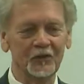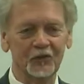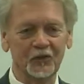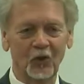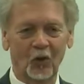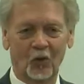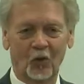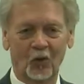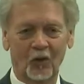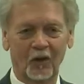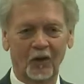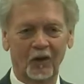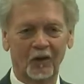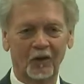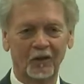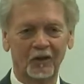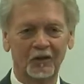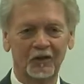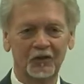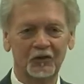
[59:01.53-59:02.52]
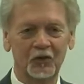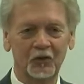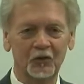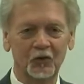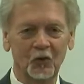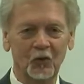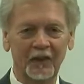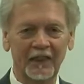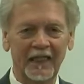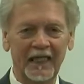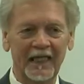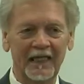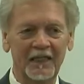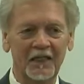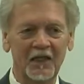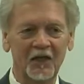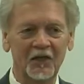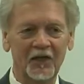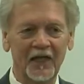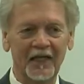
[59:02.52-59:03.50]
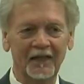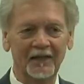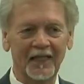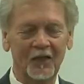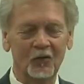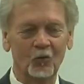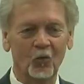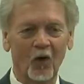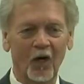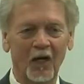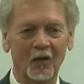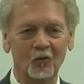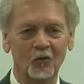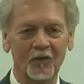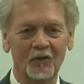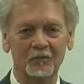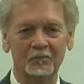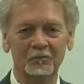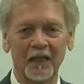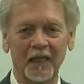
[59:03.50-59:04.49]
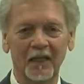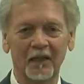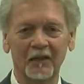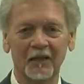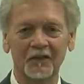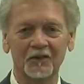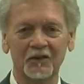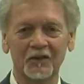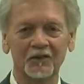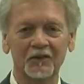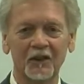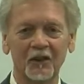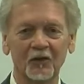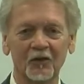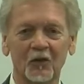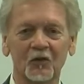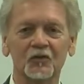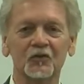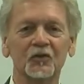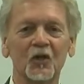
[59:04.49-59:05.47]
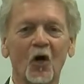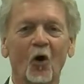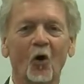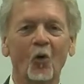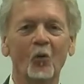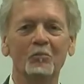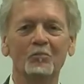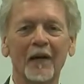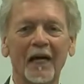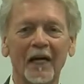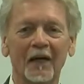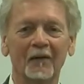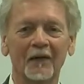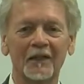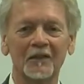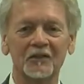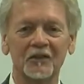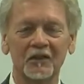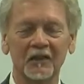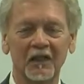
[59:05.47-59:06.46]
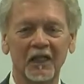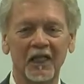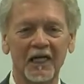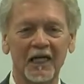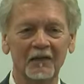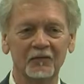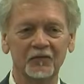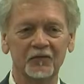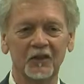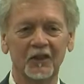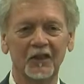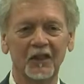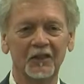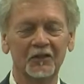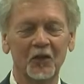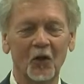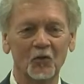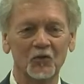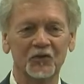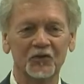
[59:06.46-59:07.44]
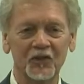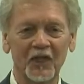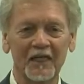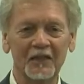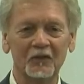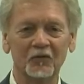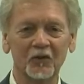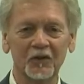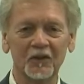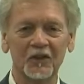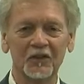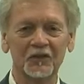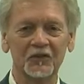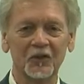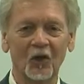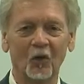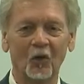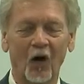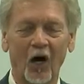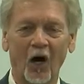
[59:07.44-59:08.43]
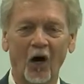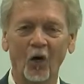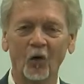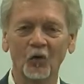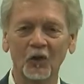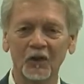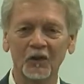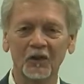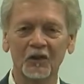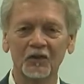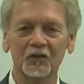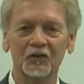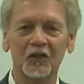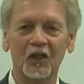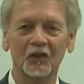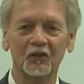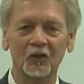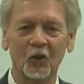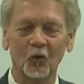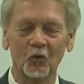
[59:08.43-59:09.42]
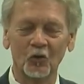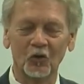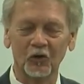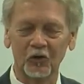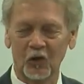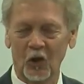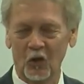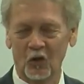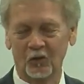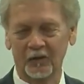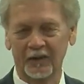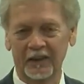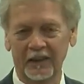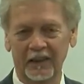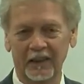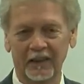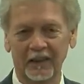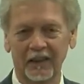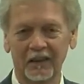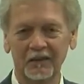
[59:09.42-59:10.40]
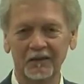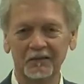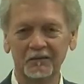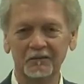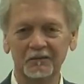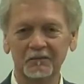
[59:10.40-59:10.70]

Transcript: the door to doing anything they want with marriage until there's no marriage left, no sacredness, no holiness, no glory in it.